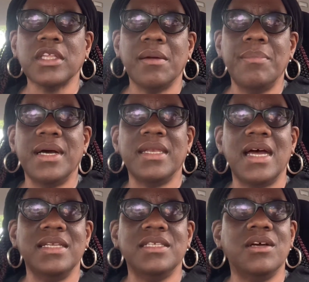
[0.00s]
but
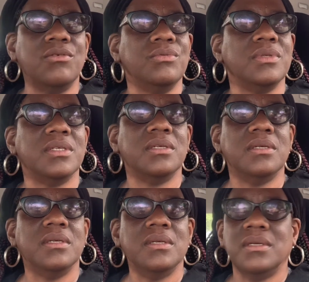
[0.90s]
I don't,
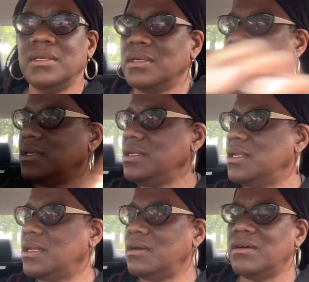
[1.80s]
you
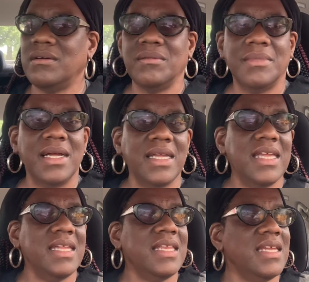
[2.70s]
know, my
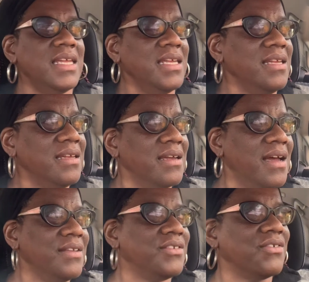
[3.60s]
eating,
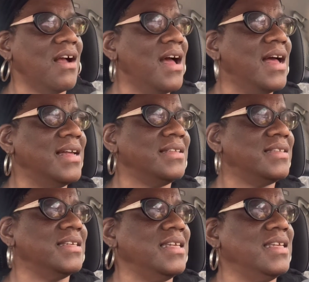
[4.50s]
I try
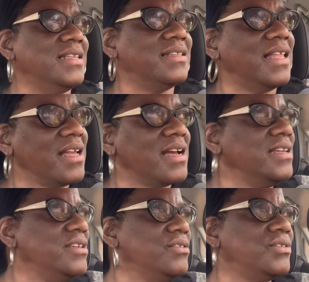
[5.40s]
to eat like I
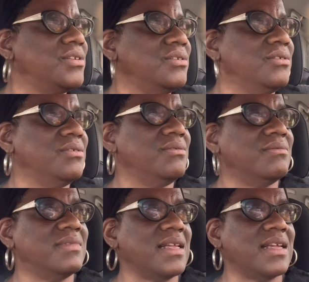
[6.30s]
used to,
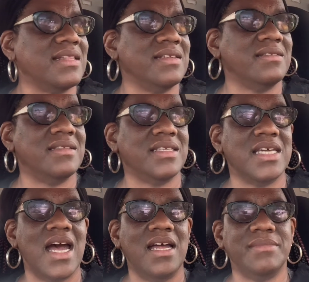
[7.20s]
like at the, the
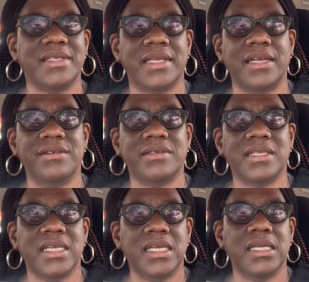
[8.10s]
times that I used to
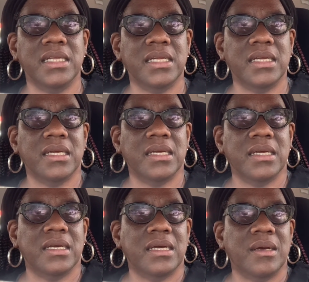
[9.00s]
eat,
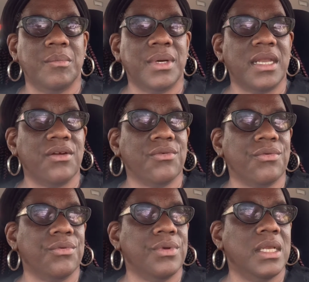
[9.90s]
but I
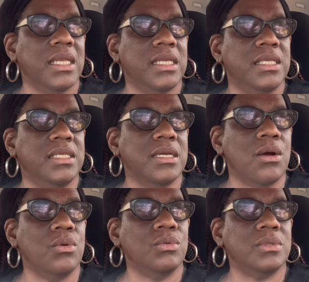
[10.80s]
really
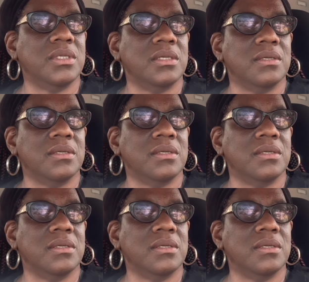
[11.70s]
don't